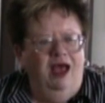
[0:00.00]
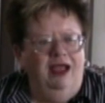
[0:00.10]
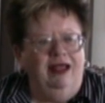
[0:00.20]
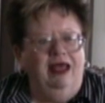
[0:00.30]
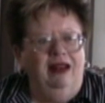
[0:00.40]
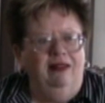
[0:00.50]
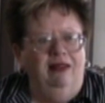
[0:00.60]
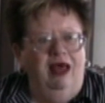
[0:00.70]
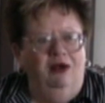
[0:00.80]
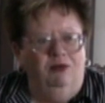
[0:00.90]
I got a
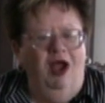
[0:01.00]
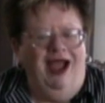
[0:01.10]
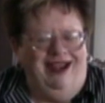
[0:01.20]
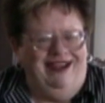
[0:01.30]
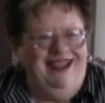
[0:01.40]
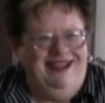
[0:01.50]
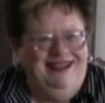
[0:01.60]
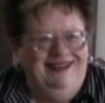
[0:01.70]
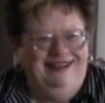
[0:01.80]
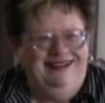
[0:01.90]
lot of riding.